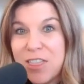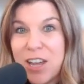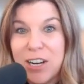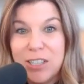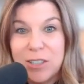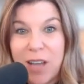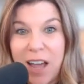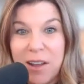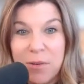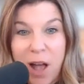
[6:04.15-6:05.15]

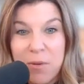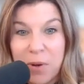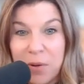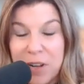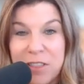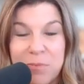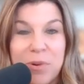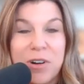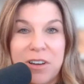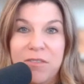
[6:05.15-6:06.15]
I wrote in the
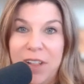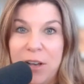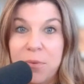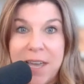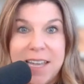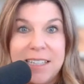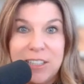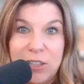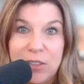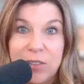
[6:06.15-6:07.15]
book of like ways
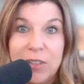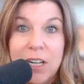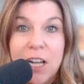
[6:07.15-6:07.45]
to,